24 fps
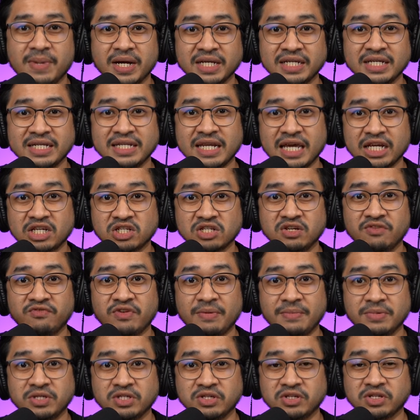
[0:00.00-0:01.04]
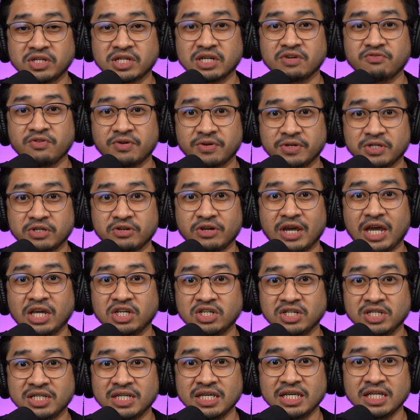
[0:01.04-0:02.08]
by the National Pharmaceutical Regulatory
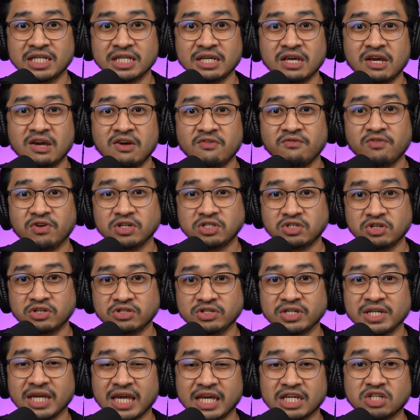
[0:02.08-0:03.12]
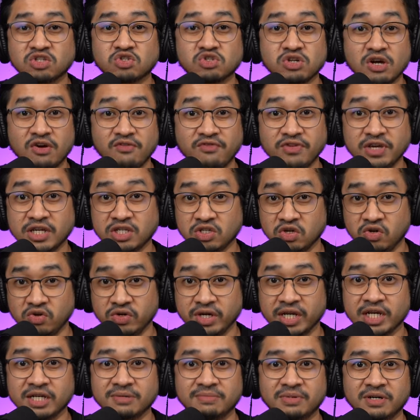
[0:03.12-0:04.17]
Agencies for children aged 12 years
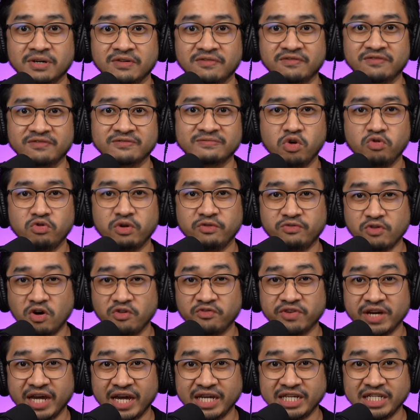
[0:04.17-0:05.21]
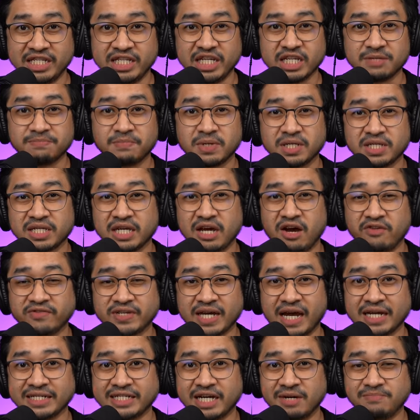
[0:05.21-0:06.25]
old and above. With over 86% of
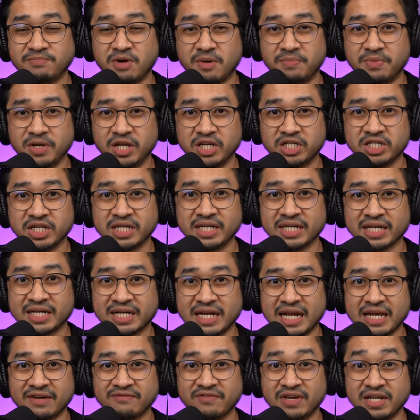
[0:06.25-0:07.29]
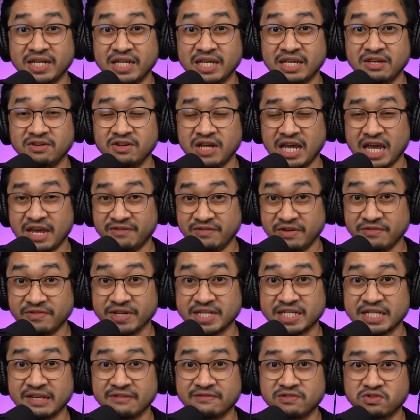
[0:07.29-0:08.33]
the adult population in the Klang Valley having
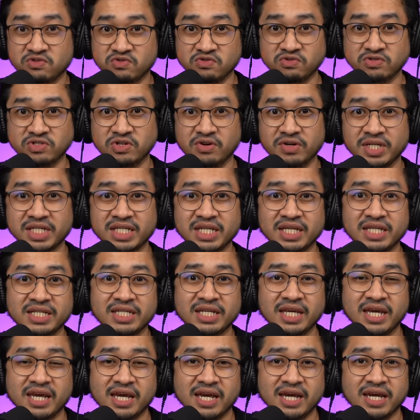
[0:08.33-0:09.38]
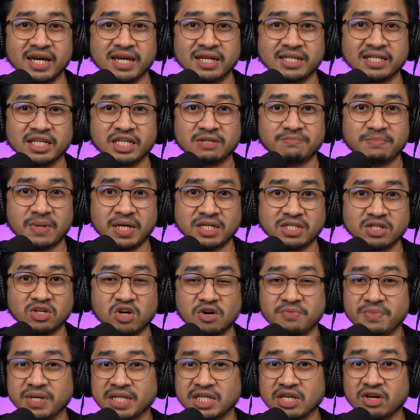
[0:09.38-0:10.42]
received two doses, the Special
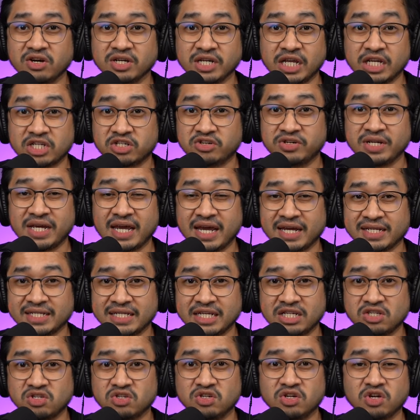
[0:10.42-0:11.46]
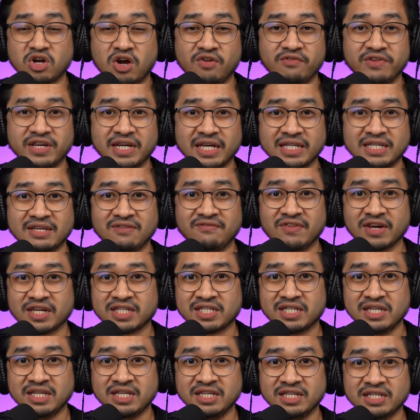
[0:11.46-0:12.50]
Committee on Ensuring Access to the COVID-19
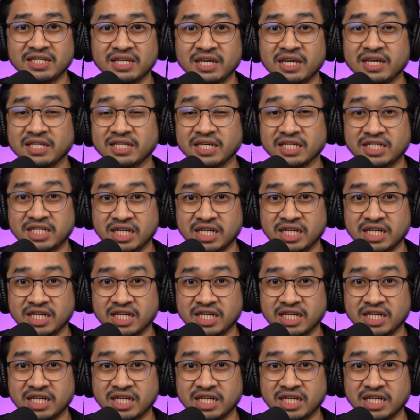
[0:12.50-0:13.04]
Vaccines, the